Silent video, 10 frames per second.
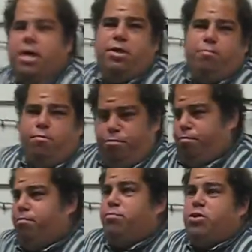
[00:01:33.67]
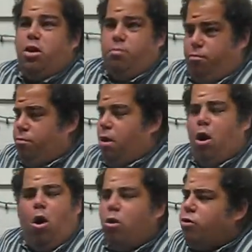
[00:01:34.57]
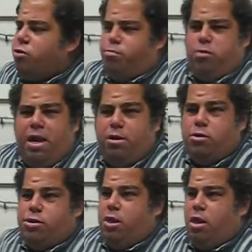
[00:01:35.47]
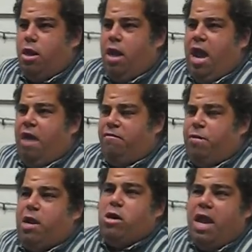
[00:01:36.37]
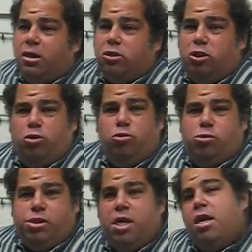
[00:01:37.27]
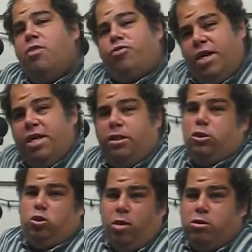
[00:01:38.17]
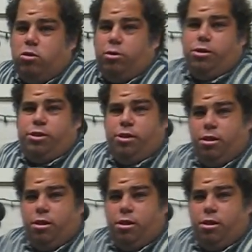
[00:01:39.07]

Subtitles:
say all those players have better attitudes than Terrell Owens.